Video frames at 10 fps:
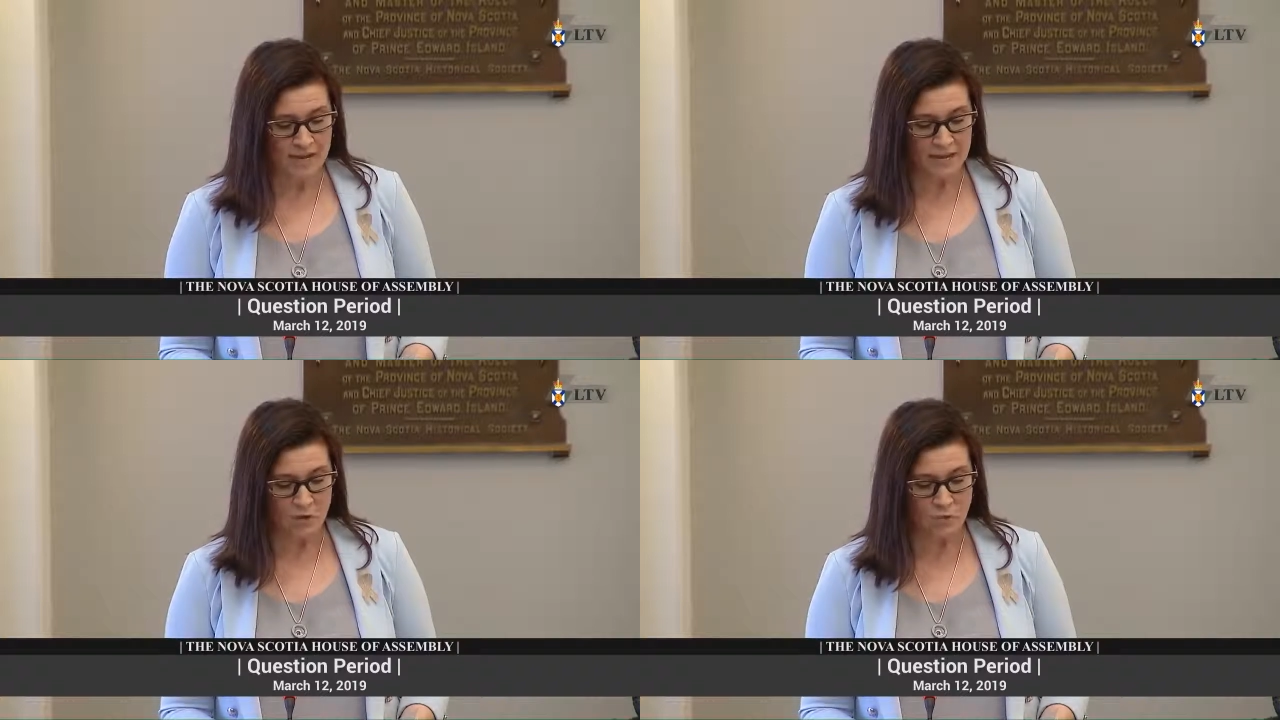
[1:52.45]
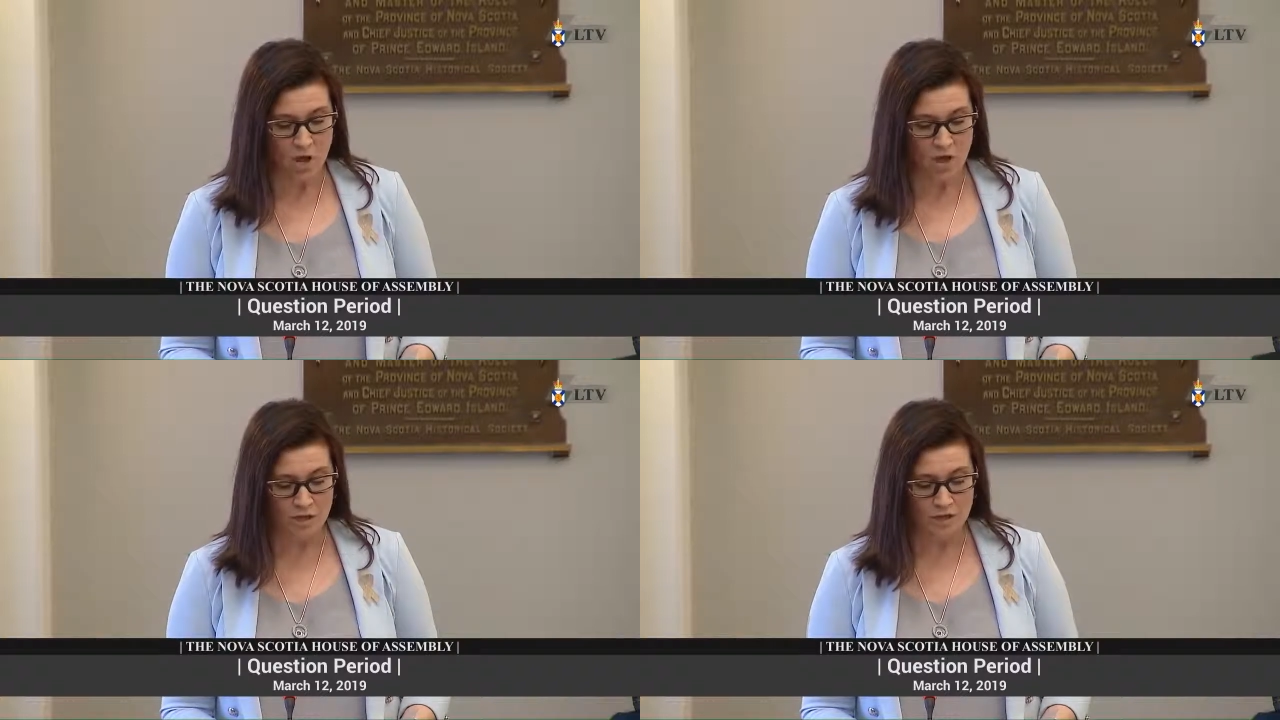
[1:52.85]
had no
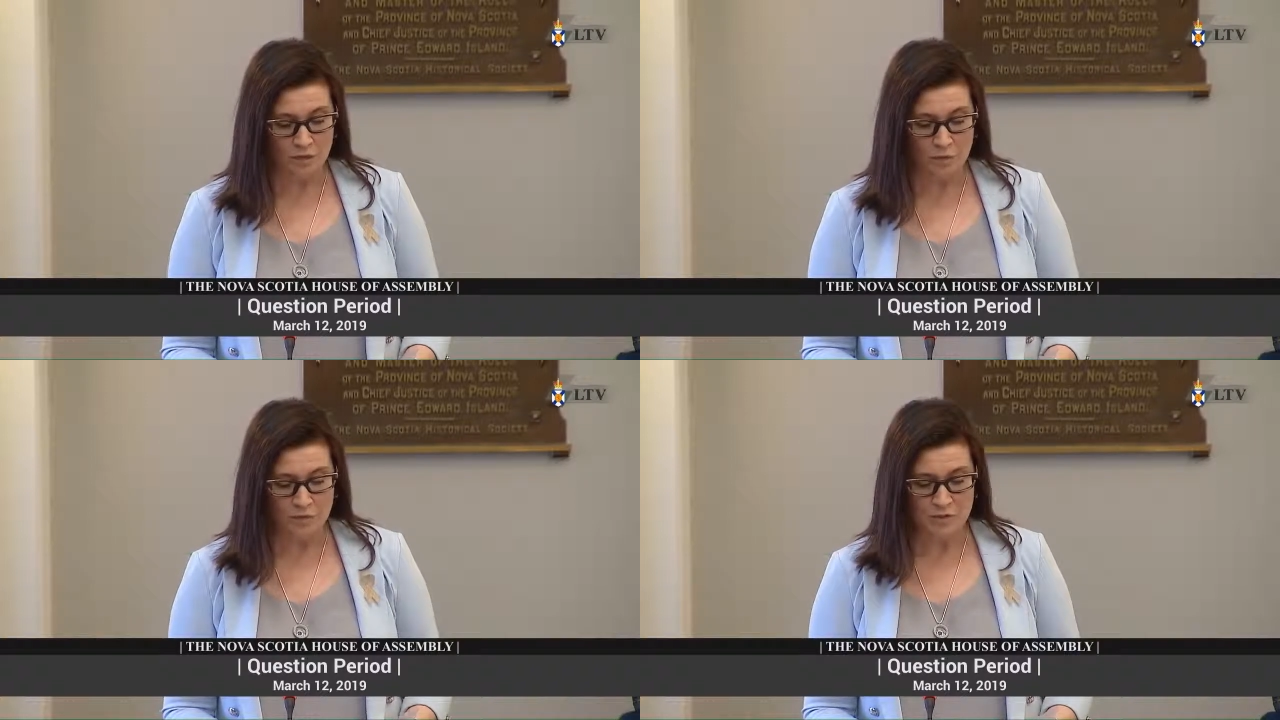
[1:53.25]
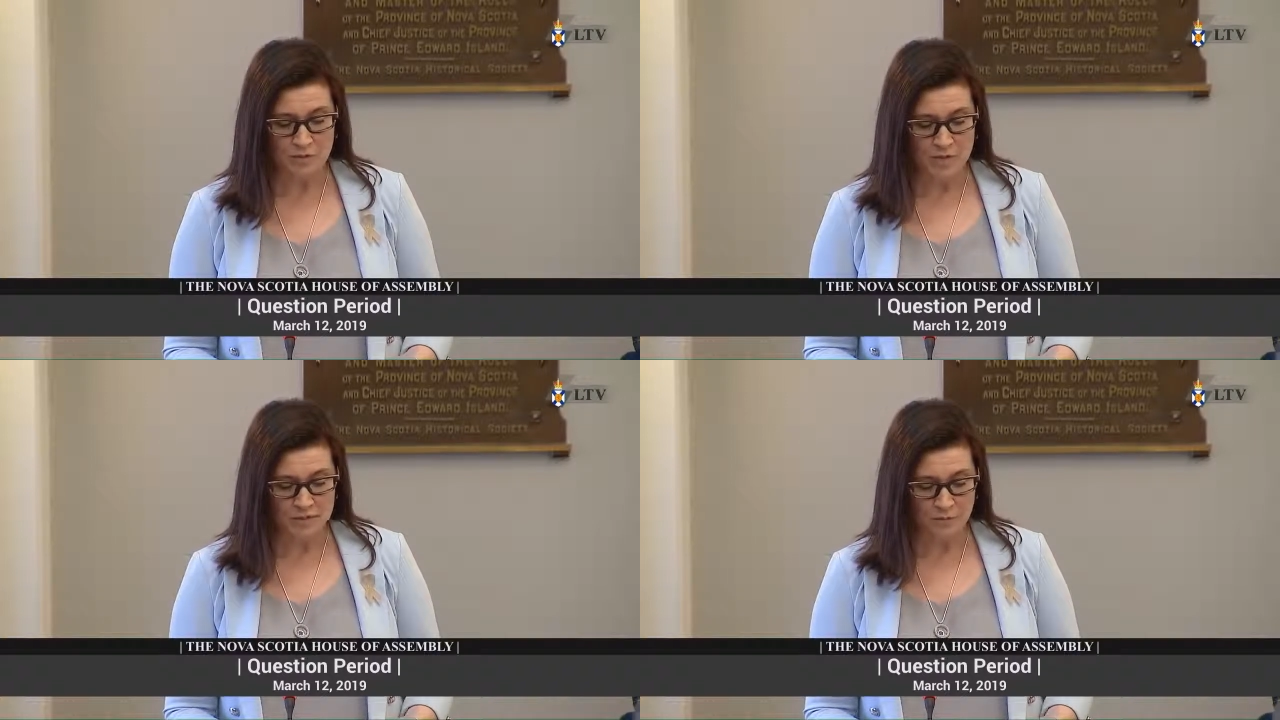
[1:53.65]
knowledge of who was
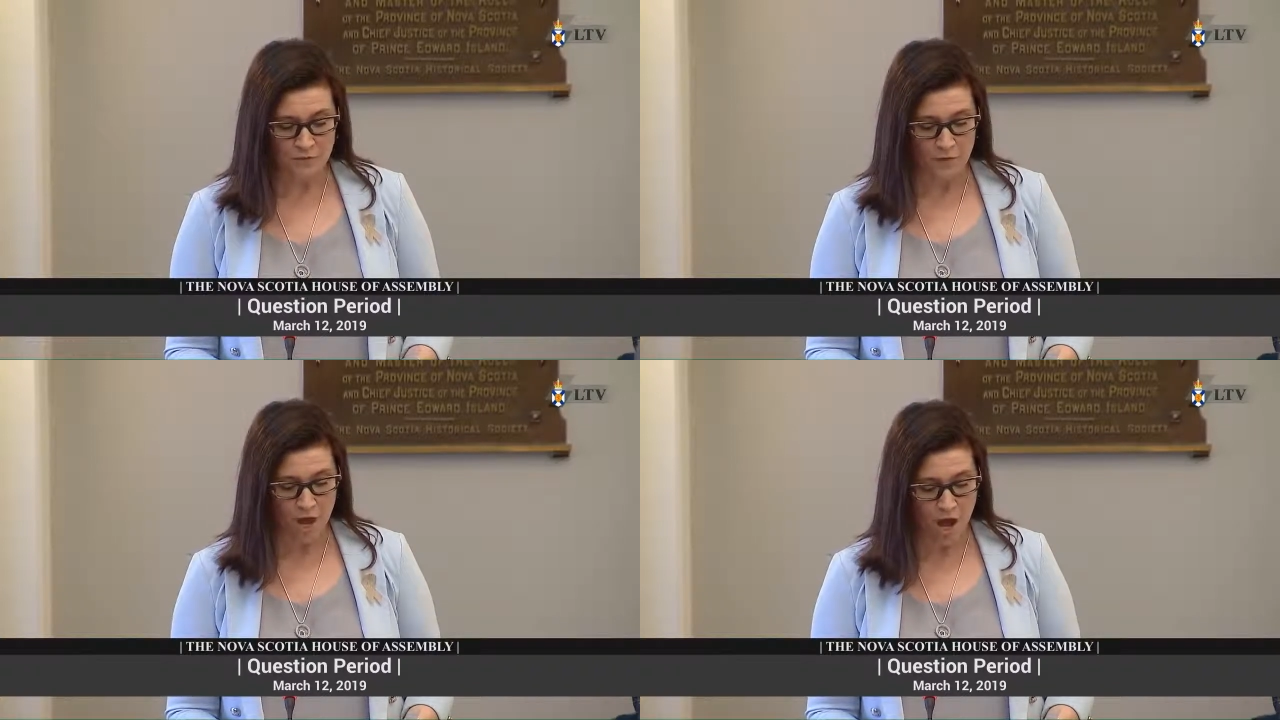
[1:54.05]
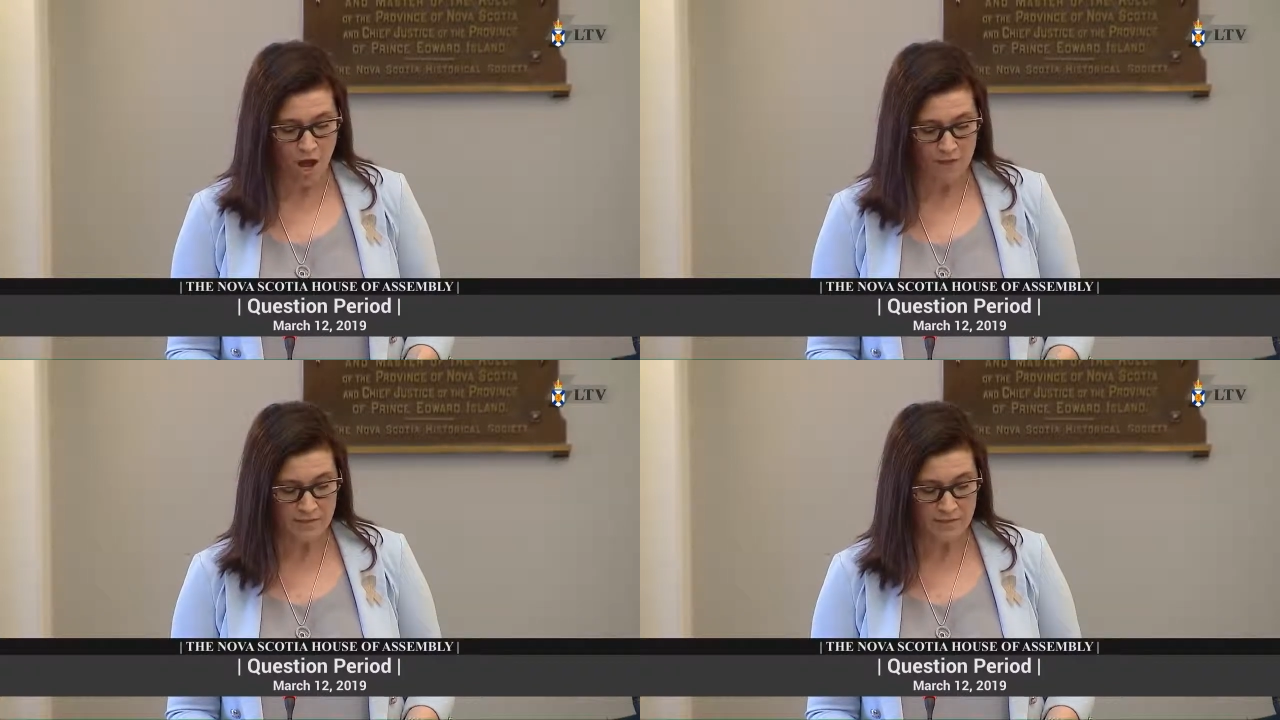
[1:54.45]
responsible for costs.